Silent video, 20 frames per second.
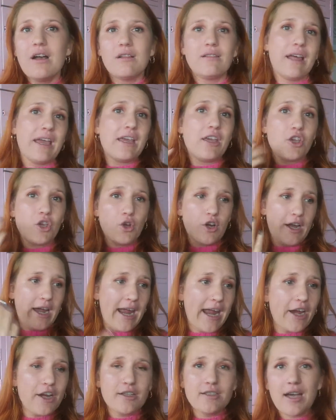like your
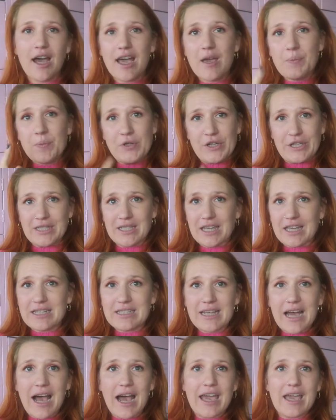hair type, your skin
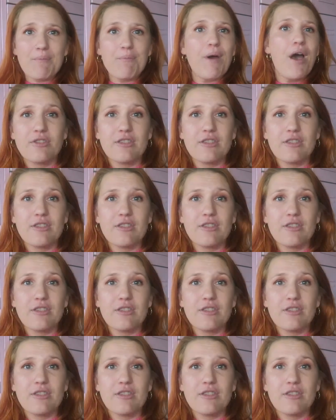type.